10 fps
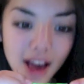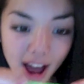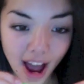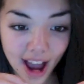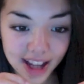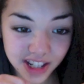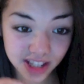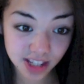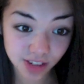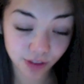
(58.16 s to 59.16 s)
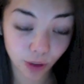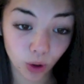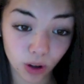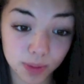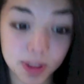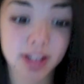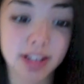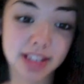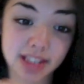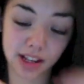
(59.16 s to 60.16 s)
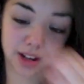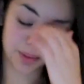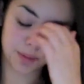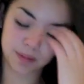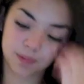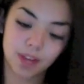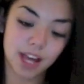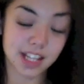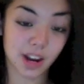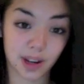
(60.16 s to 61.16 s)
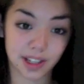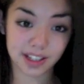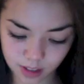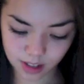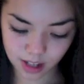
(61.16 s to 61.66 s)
I just did 4 because that's how I like to do it.